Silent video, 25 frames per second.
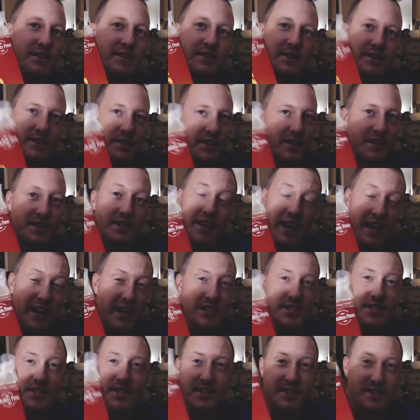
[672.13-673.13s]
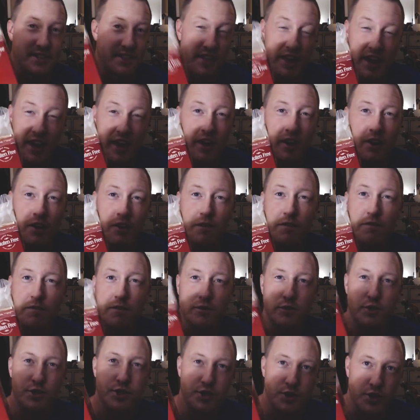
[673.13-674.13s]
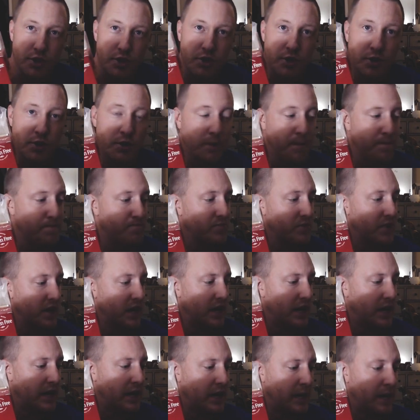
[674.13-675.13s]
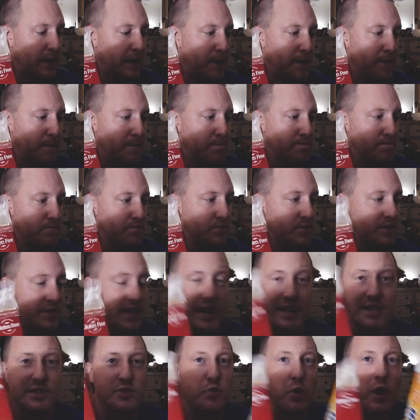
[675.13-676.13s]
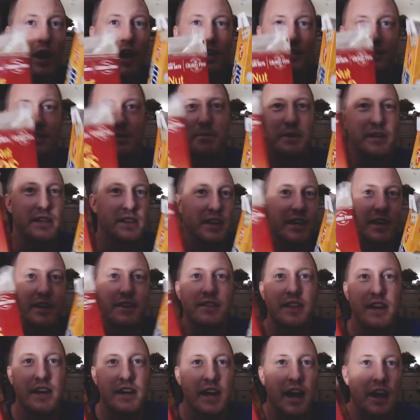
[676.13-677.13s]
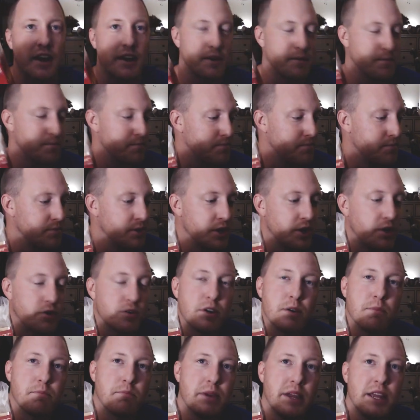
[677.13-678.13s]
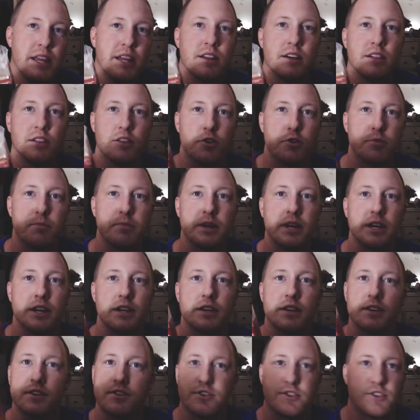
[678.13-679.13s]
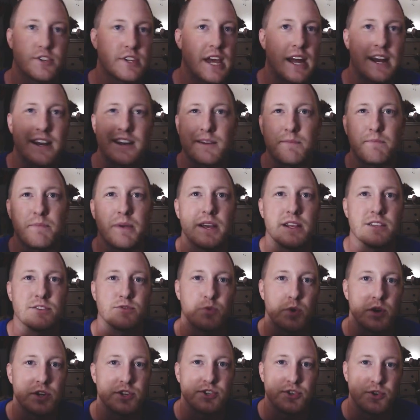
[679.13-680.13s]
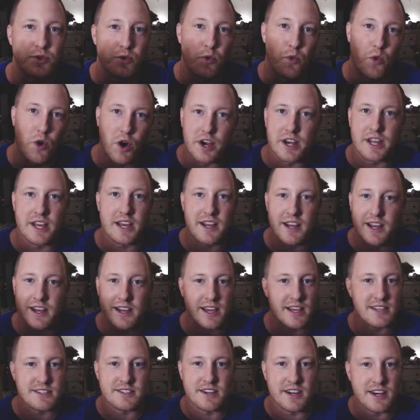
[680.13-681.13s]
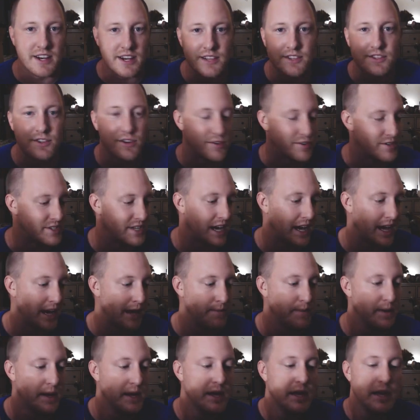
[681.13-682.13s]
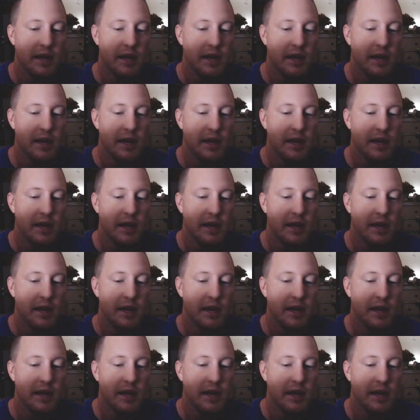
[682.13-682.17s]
The taste is there for sure. Taste wise, I mean, they kind of compete a little bit. It just kind of depends what you're wanting, I guess, at any certain time.